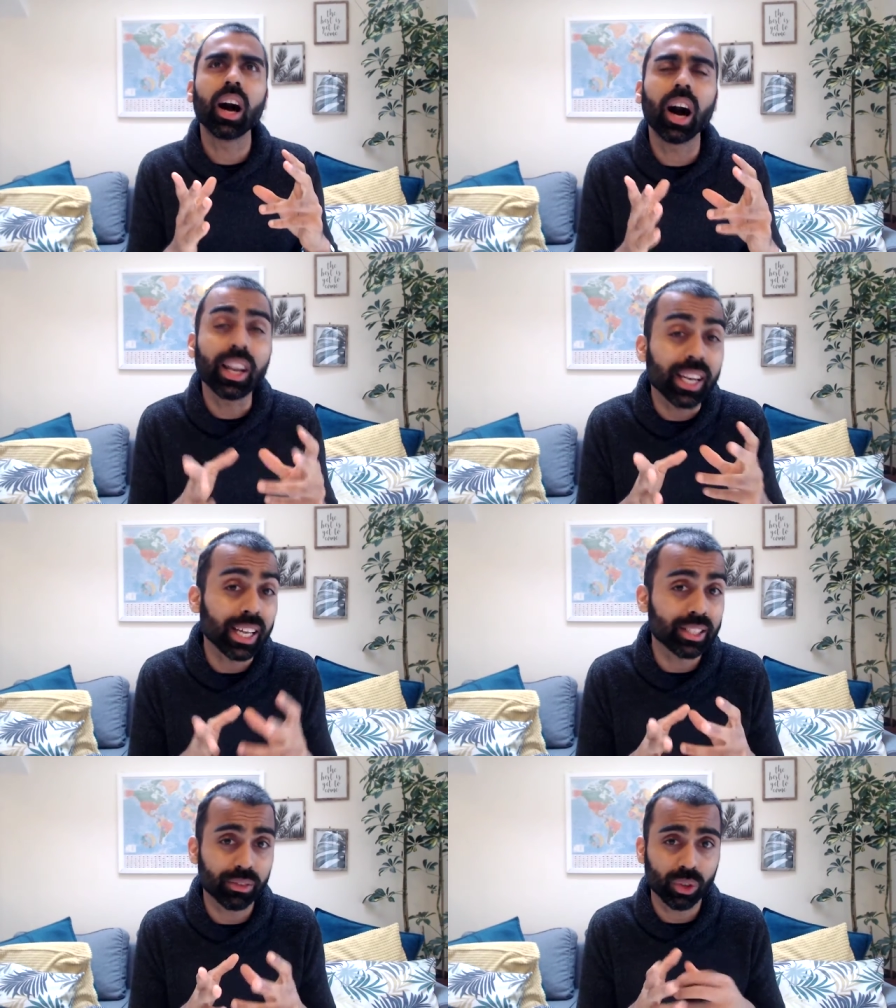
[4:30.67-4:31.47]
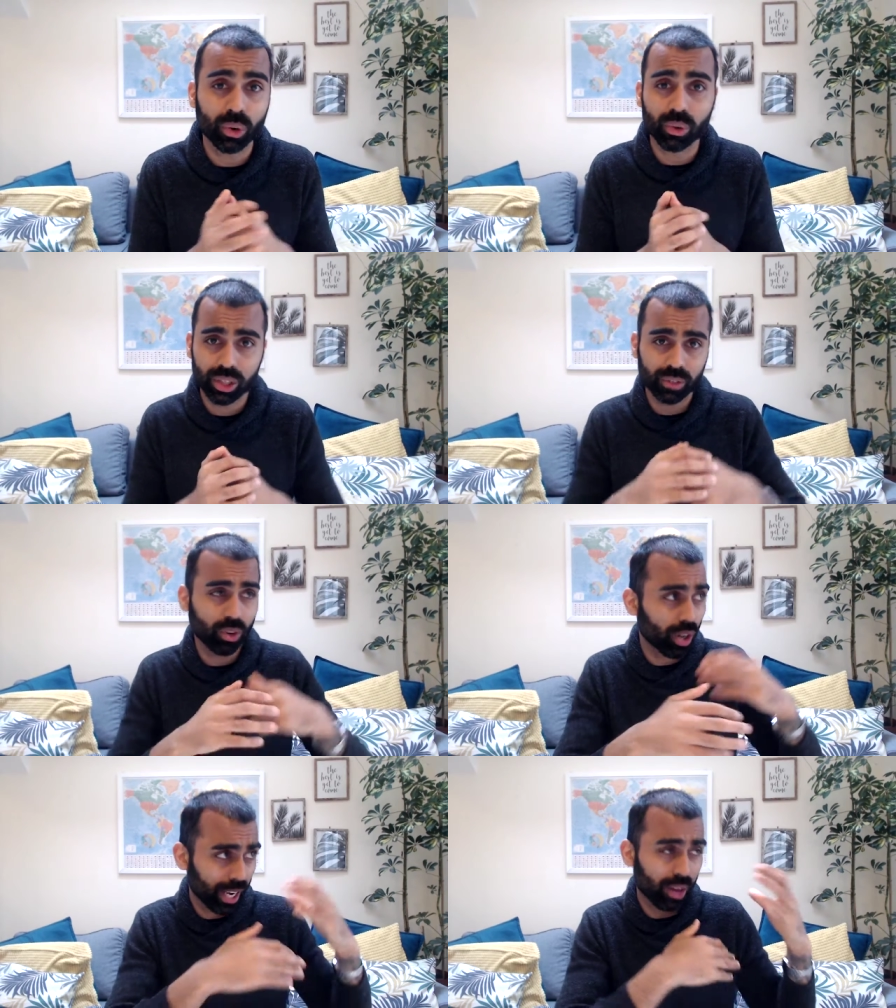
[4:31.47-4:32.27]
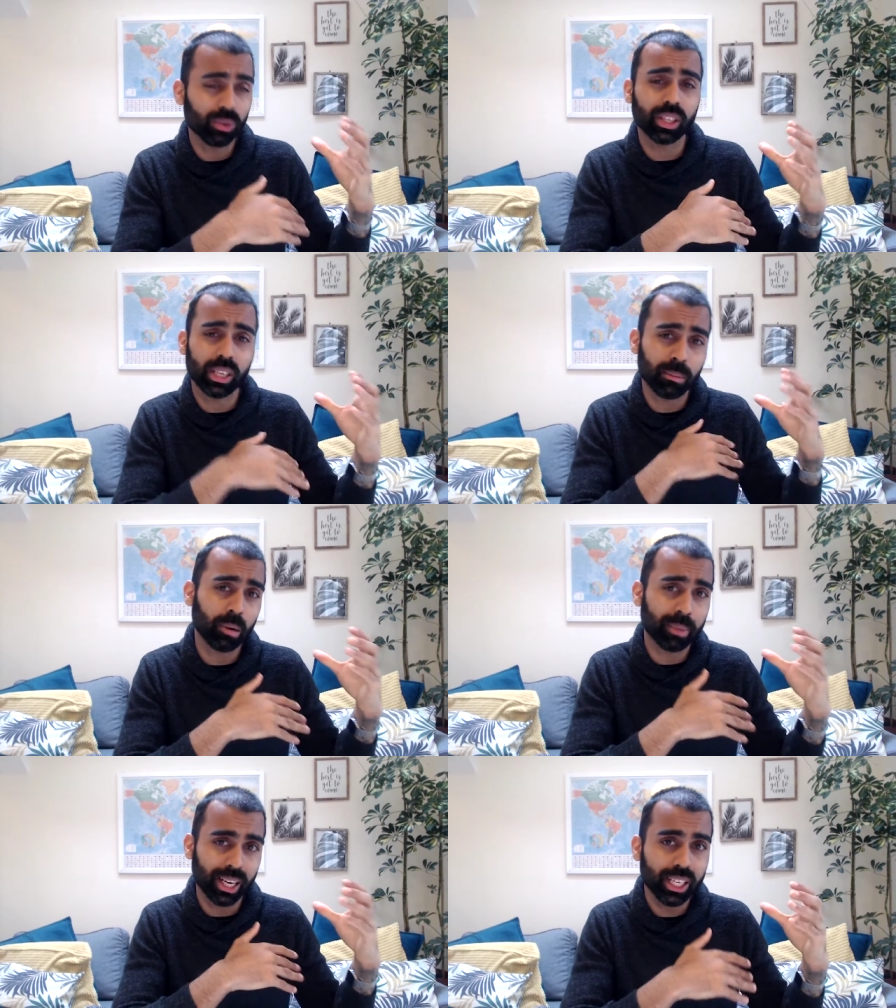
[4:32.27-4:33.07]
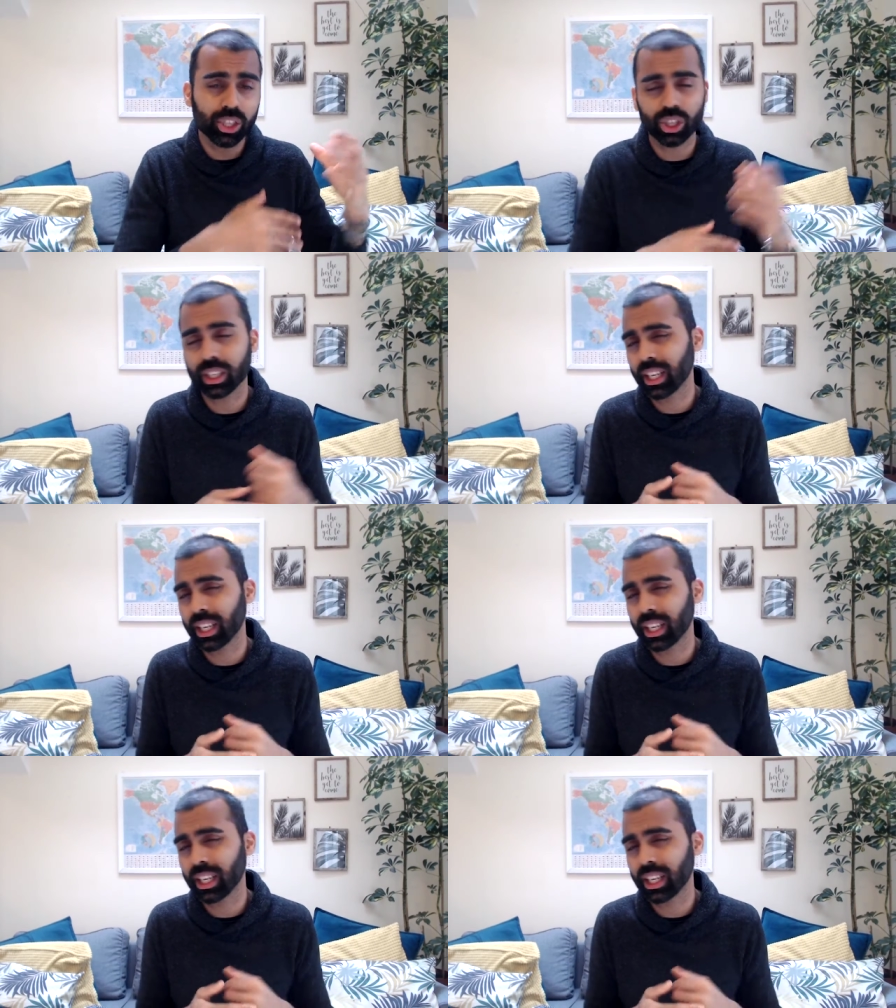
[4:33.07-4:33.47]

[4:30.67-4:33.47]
unless of course you've got an elderly population,